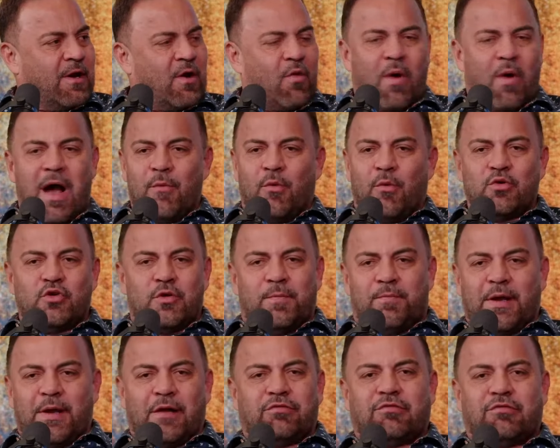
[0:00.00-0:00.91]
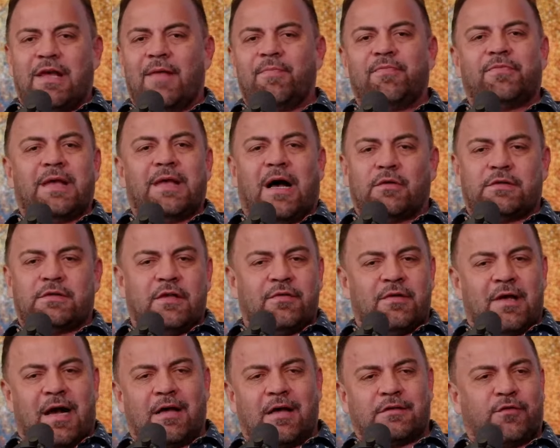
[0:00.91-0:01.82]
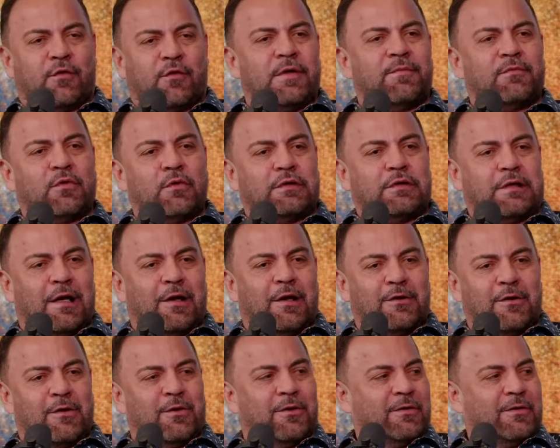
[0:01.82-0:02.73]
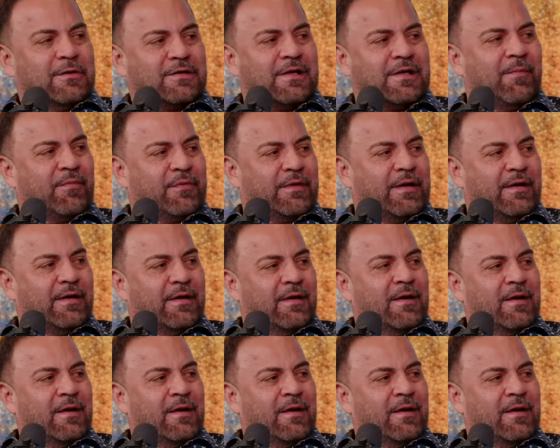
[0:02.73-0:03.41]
Why would you pay $10,000 for him to tell you something?